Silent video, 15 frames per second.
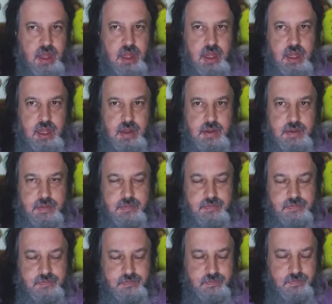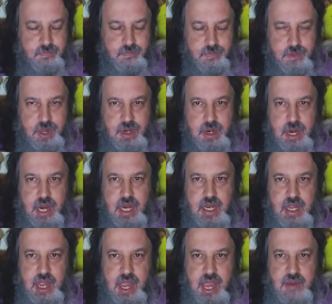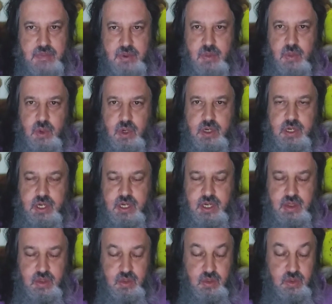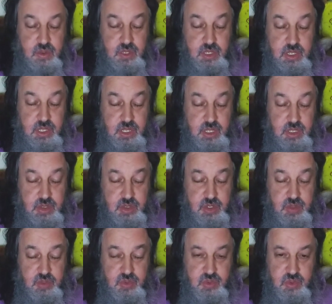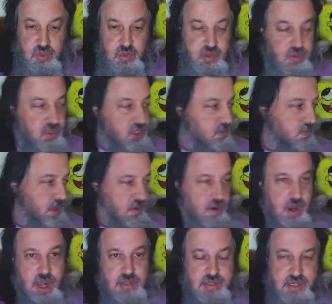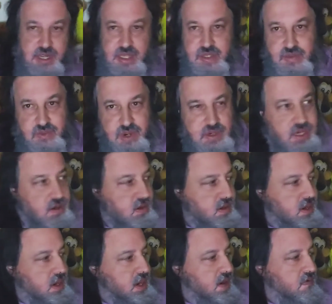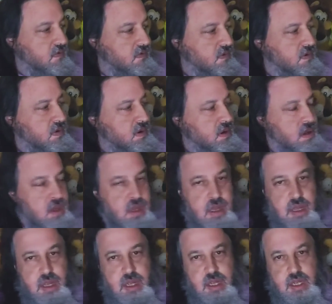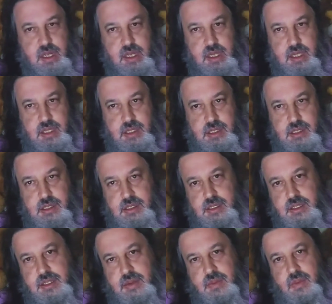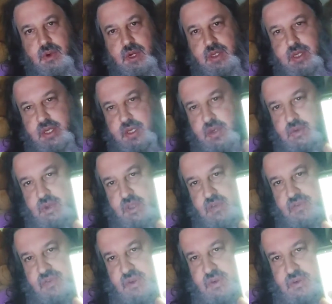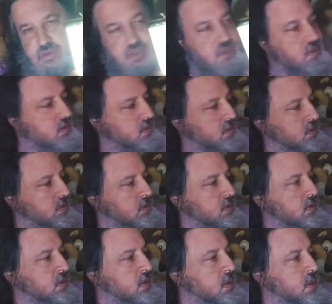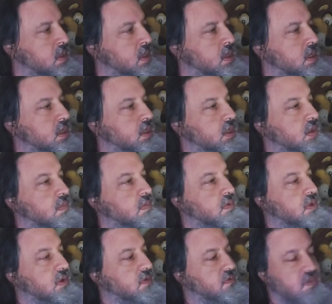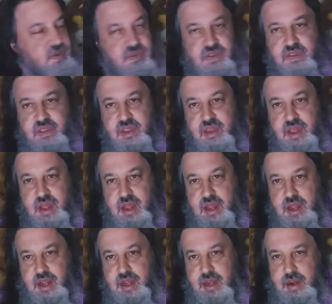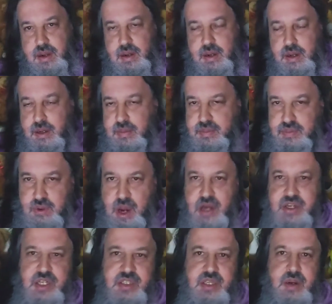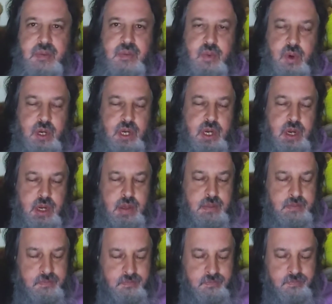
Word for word: Um, I had been working and uh, doing the uh, YouTube show and doing some other odds and ends around here. I have uh, uh, some work to do on the phones in terms of different project that I'm working on.